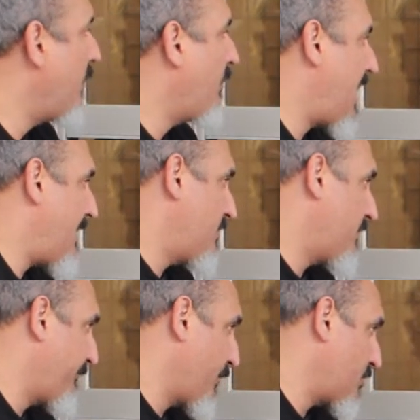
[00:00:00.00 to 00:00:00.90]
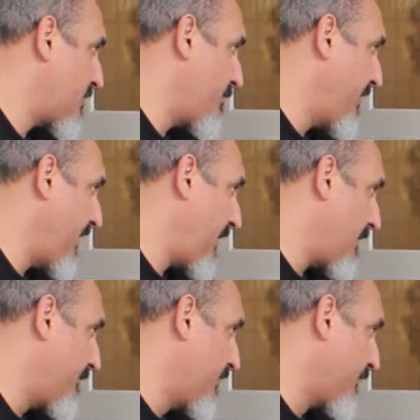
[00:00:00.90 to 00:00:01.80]
were having the first
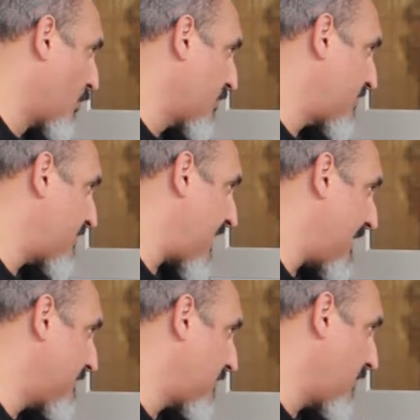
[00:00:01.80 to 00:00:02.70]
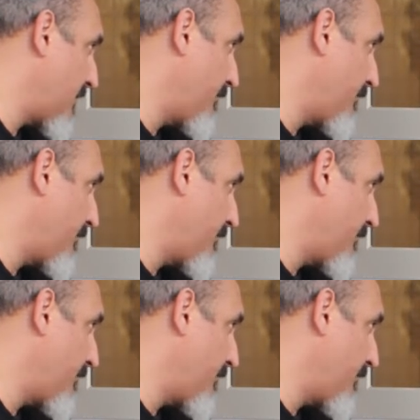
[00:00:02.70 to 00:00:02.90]
meeting of Divorced Dads Club.